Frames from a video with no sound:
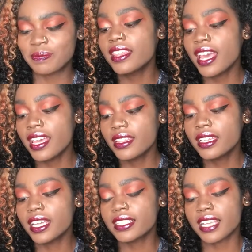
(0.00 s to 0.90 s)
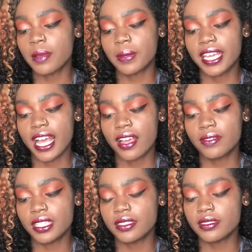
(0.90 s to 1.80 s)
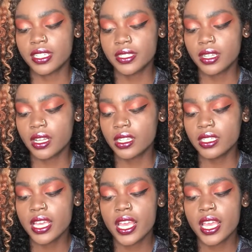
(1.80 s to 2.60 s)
Then the next app I have is TikTok.